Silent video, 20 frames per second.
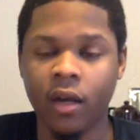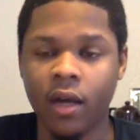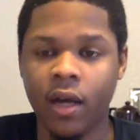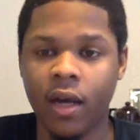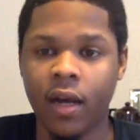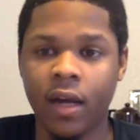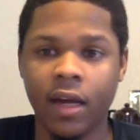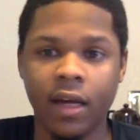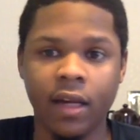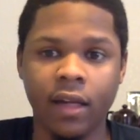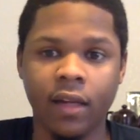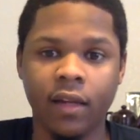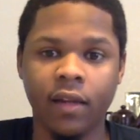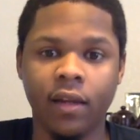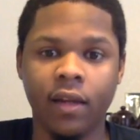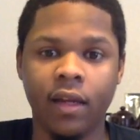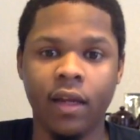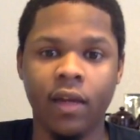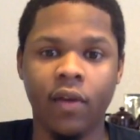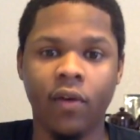And
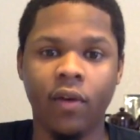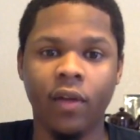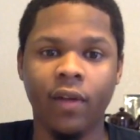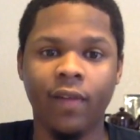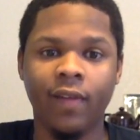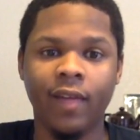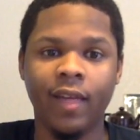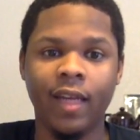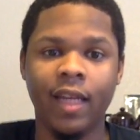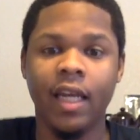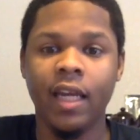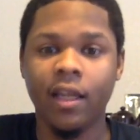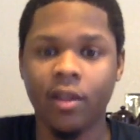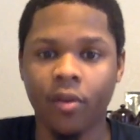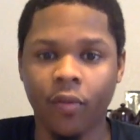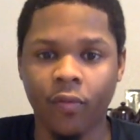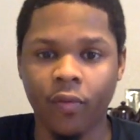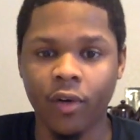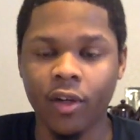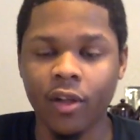he don't even need the
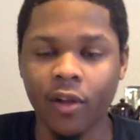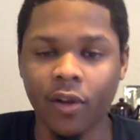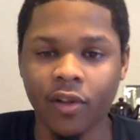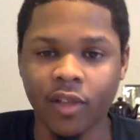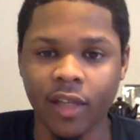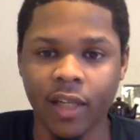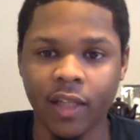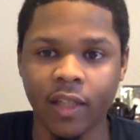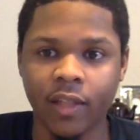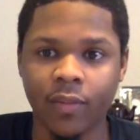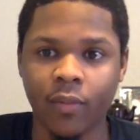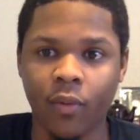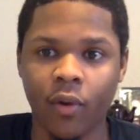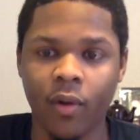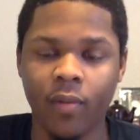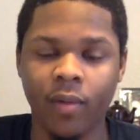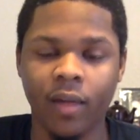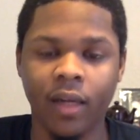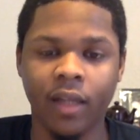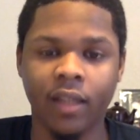free throws at this point
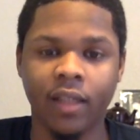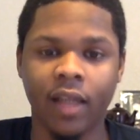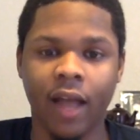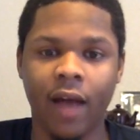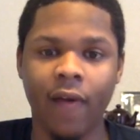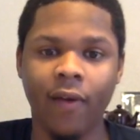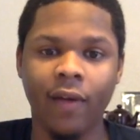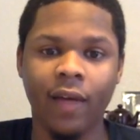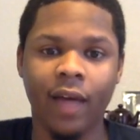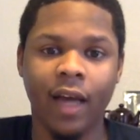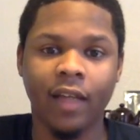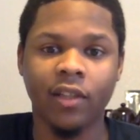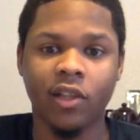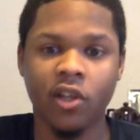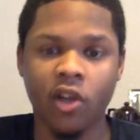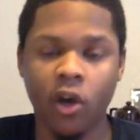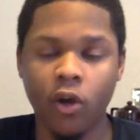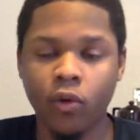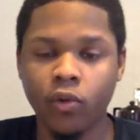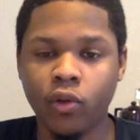because now he has a
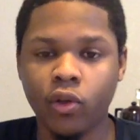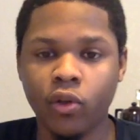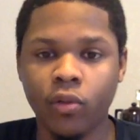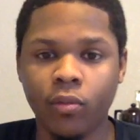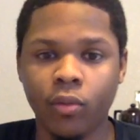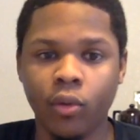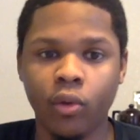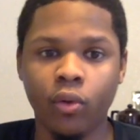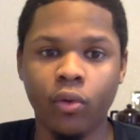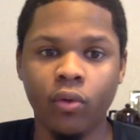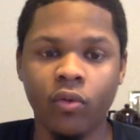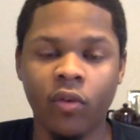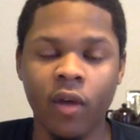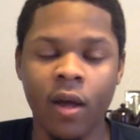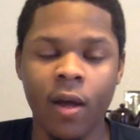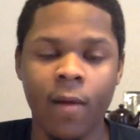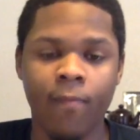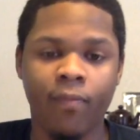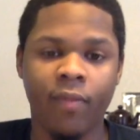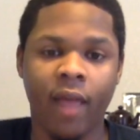go-to move.
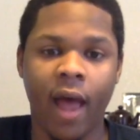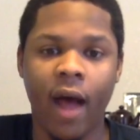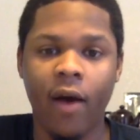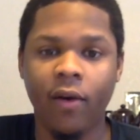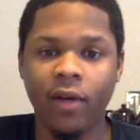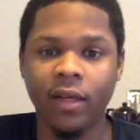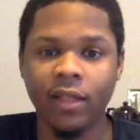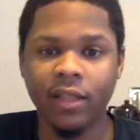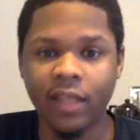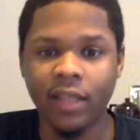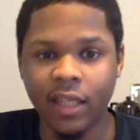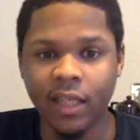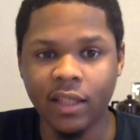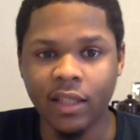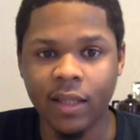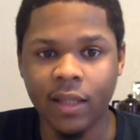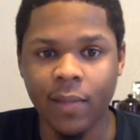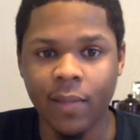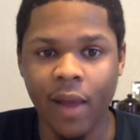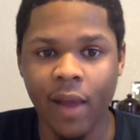Now he's getting to
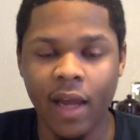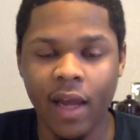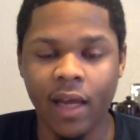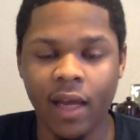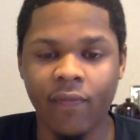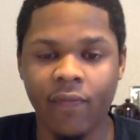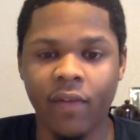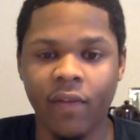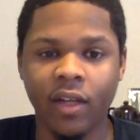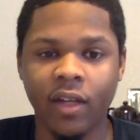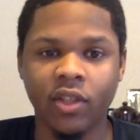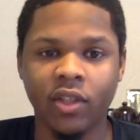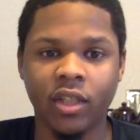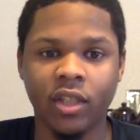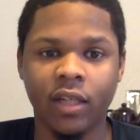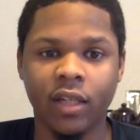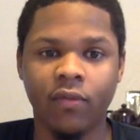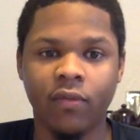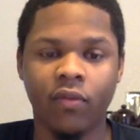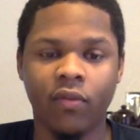the paint and
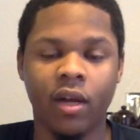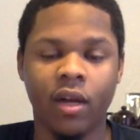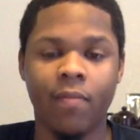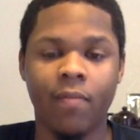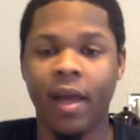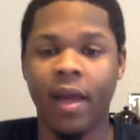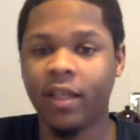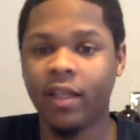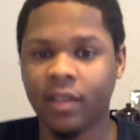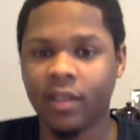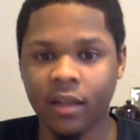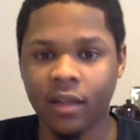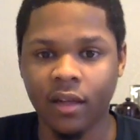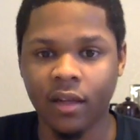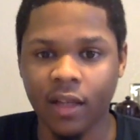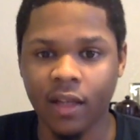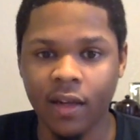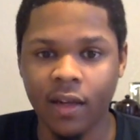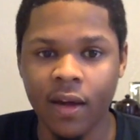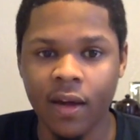finishing
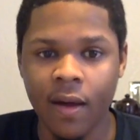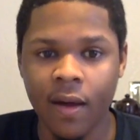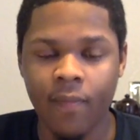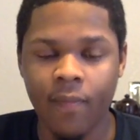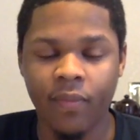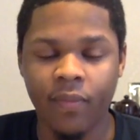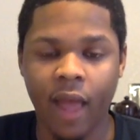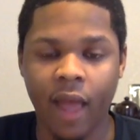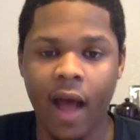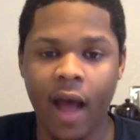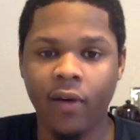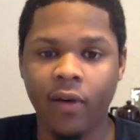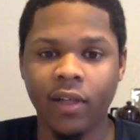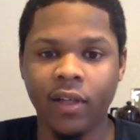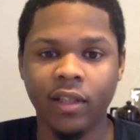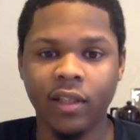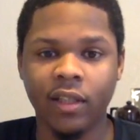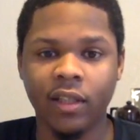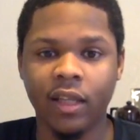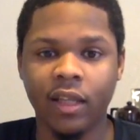amazingly. Now he's
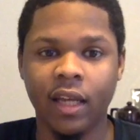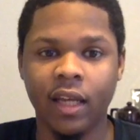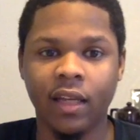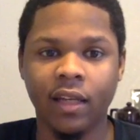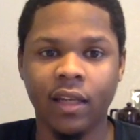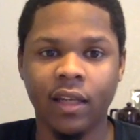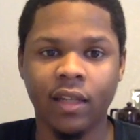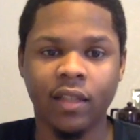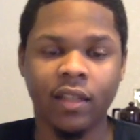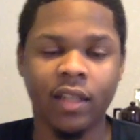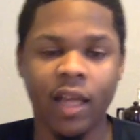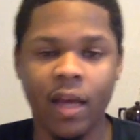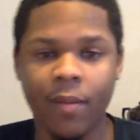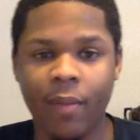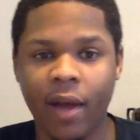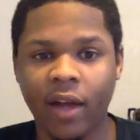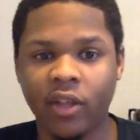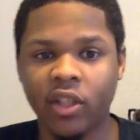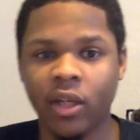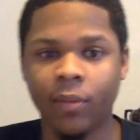getting his step
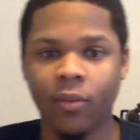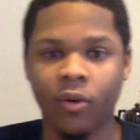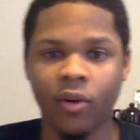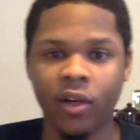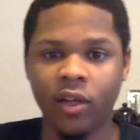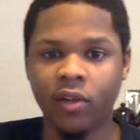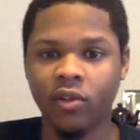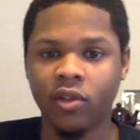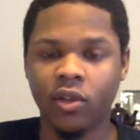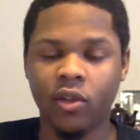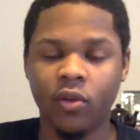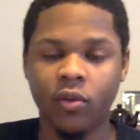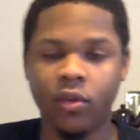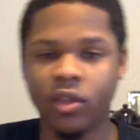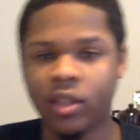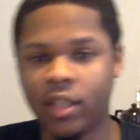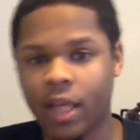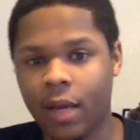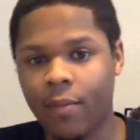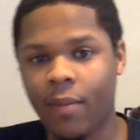back jumper. He used to do a
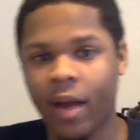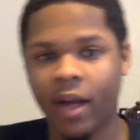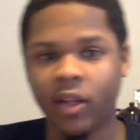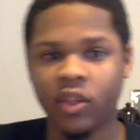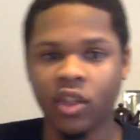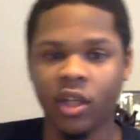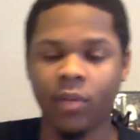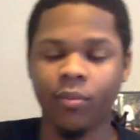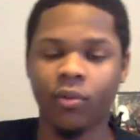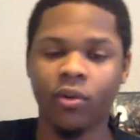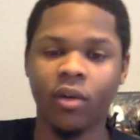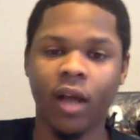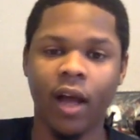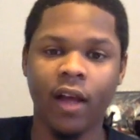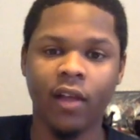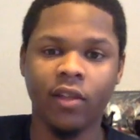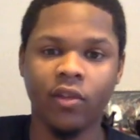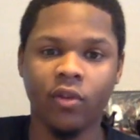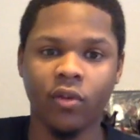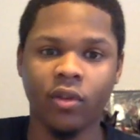step back jumper. Now
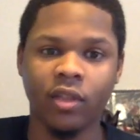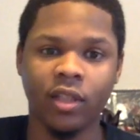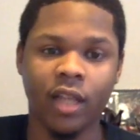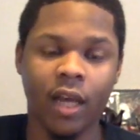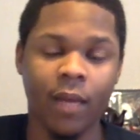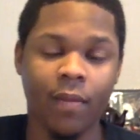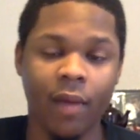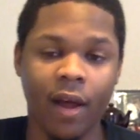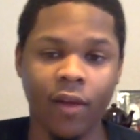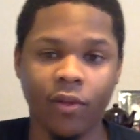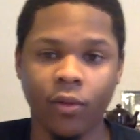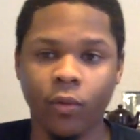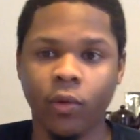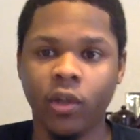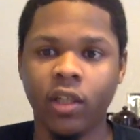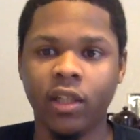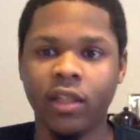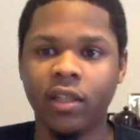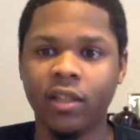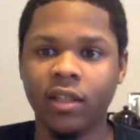he's doing step back
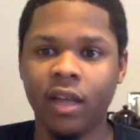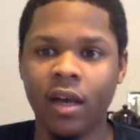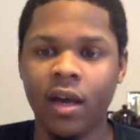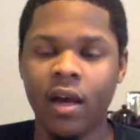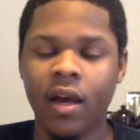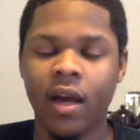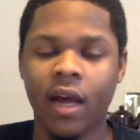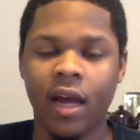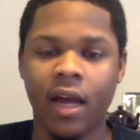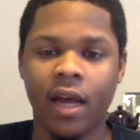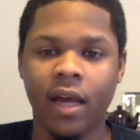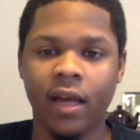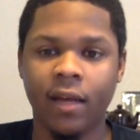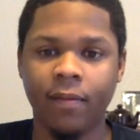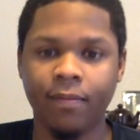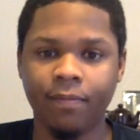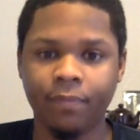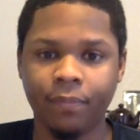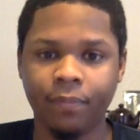threes. And